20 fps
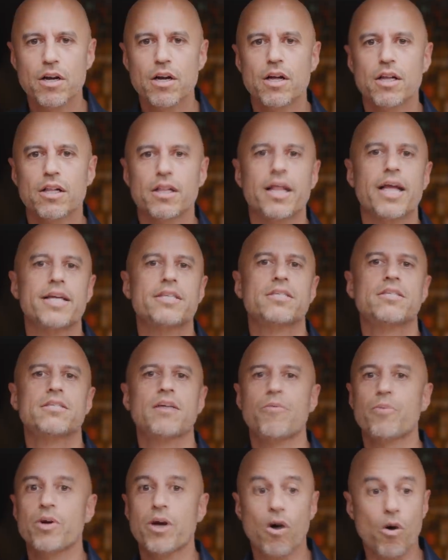Let's
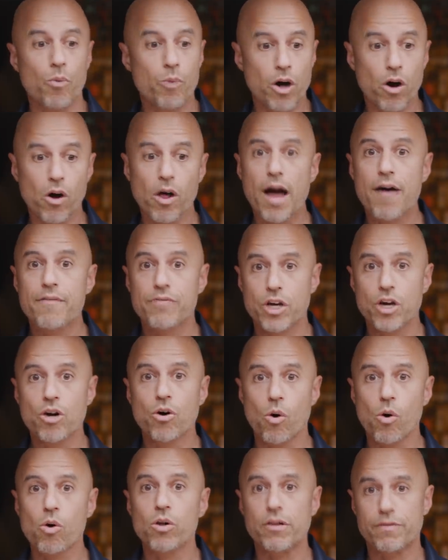and we all we all have the
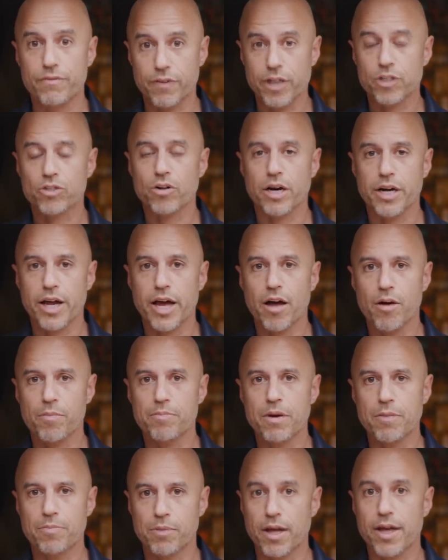goal of like trying to help
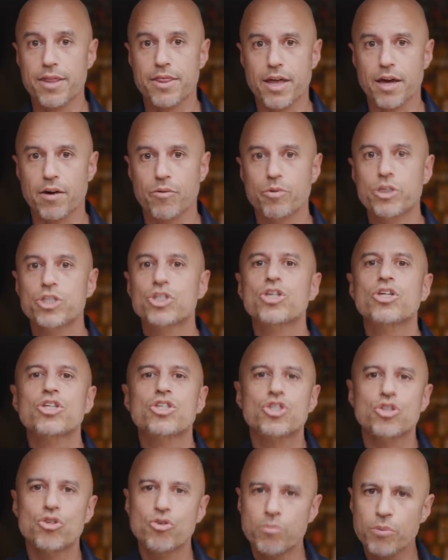people. I think we should
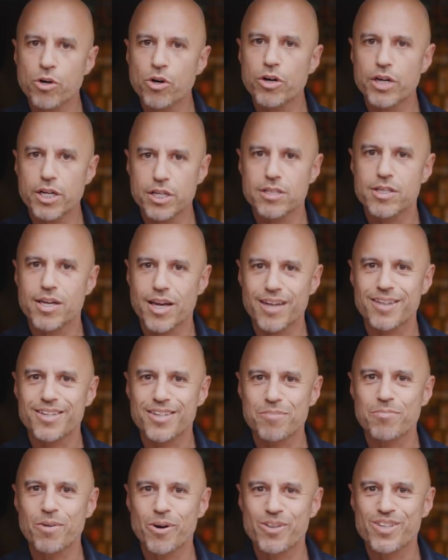assume good intent
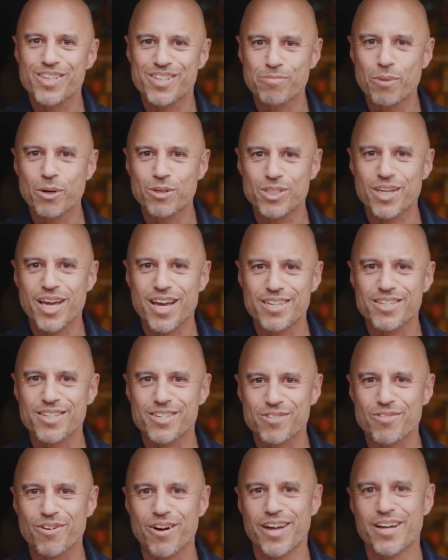in most most
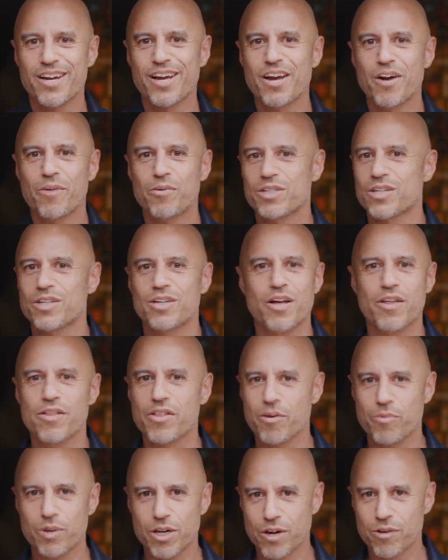cases, right? Which is another
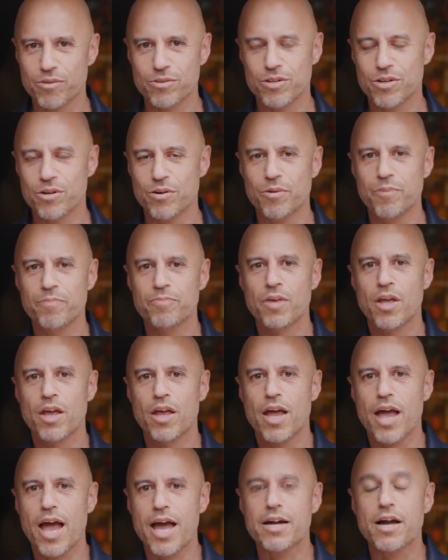thing we don't do
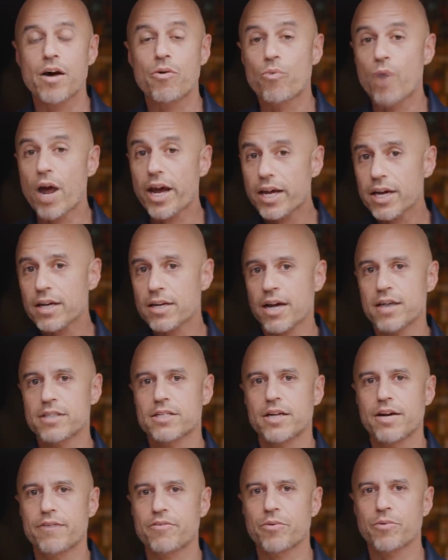and recognize
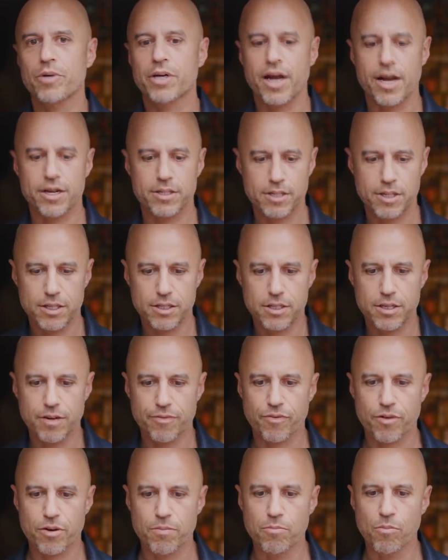that everyone has these
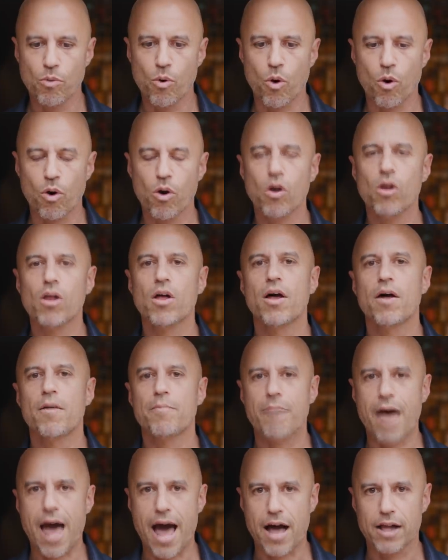different moral
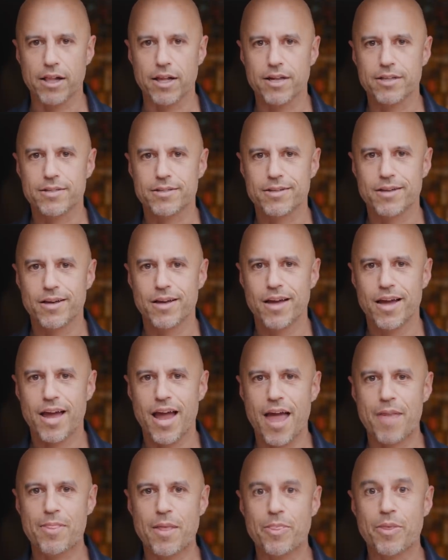palates
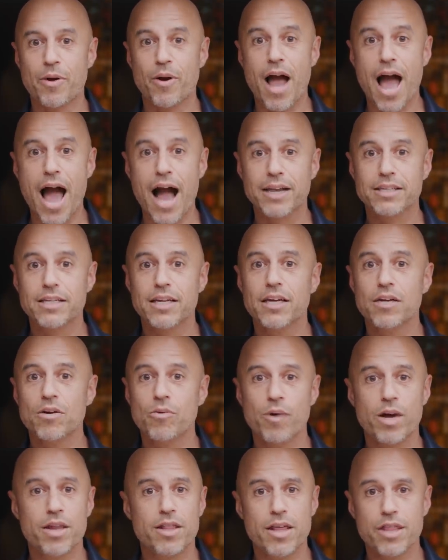and that they're acting in a
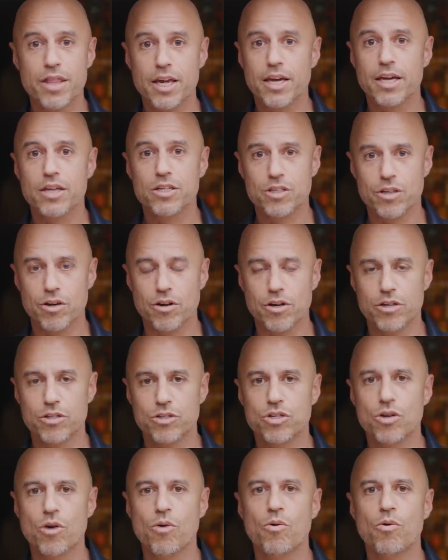way they think is good.
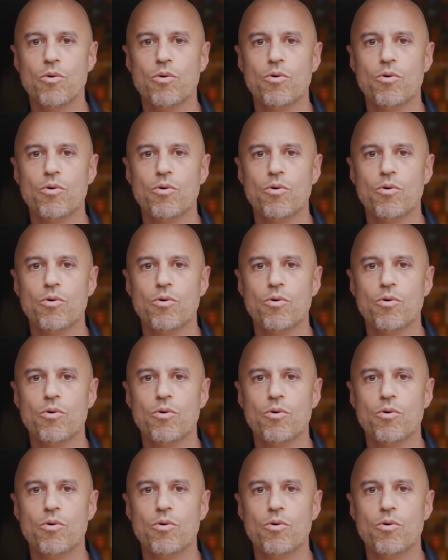So